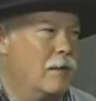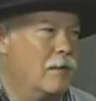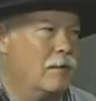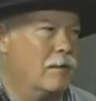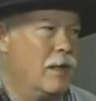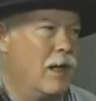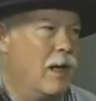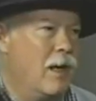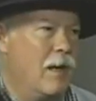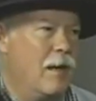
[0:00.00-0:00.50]

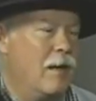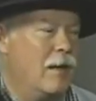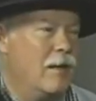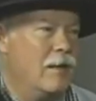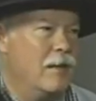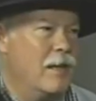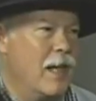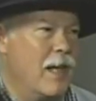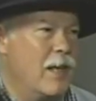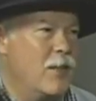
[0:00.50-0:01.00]

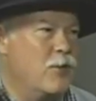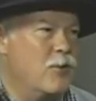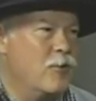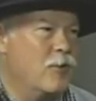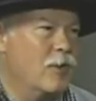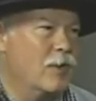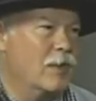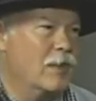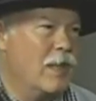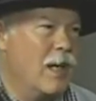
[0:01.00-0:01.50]

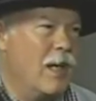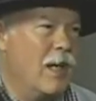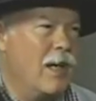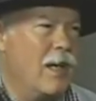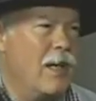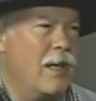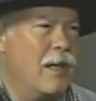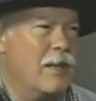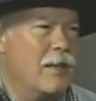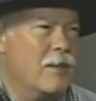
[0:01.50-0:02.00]
natural
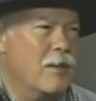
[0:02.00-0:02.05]
dyeing.